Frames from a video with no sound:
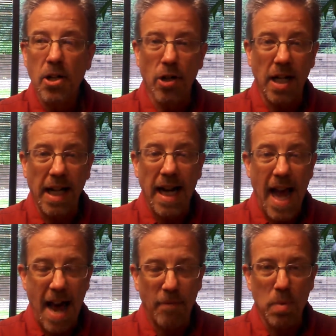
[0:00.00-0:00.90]
you're going to get a
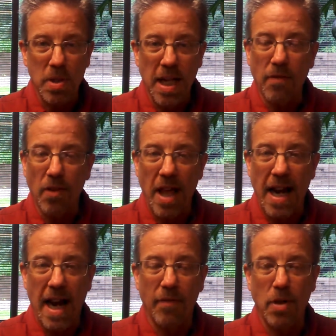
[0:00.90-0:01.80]
0.5% for
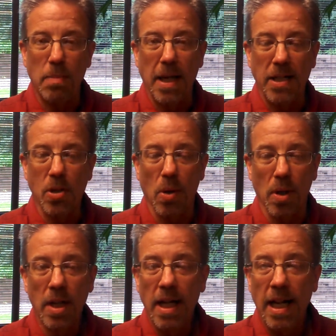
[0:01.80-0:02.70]
that half of your money
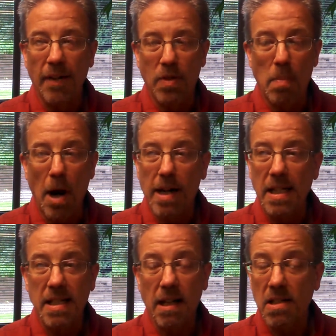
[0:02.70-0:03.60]
total. If the
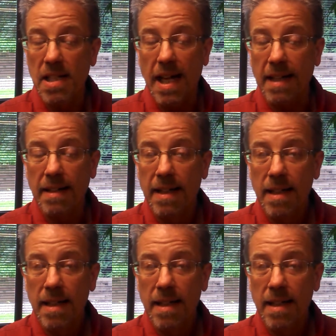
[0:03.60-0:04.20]
market does, say,